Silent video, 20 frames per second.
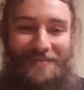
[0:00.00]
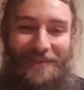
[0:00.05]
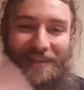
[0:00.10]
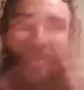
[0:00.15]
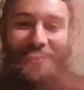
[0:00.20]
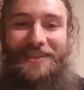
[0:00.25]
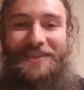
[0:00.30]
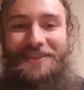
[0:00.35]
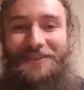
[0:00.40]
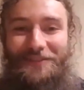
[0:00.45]

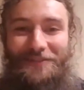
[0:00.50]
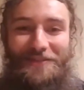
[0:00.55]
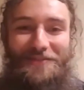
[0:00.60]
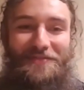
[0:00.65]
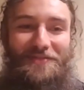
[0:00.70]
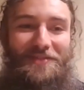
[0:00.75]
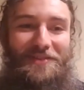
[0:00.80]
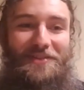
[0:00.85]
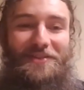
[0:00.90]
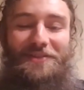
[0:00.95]
that's a story
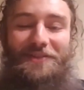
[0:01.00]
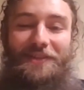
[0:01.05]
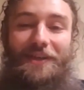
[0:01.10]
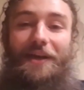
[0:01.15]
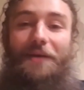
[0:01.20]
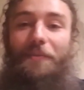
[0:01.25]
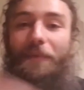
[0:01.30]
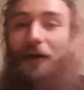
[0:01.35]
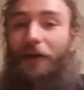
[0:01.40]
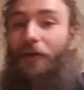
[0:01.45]
for another
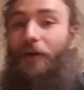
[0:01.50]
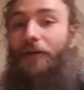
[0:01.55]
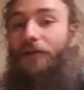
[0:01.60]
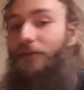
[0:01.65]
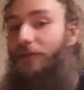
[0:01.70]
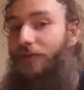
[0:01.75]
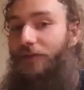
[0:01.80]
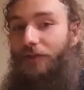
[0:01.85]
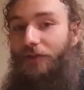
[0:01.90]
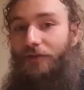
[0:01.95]
time. I go
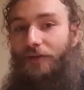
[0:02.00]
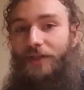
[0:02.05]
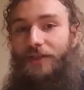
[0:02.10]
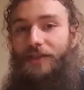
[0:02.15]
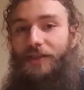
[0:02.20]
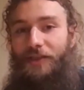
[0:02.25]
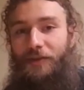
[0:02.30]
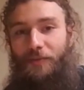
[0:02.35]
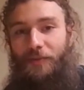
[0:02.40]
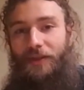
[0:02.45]
out to the
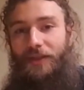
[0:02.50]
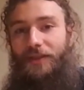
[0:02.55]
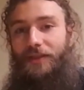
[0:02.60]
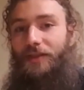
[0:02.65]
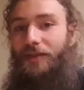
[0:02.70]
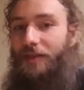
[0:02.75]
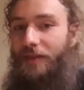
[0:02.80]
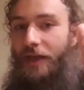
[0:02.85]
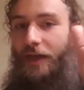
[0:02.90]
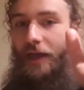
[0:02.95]
craziest
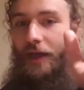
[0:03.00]
places.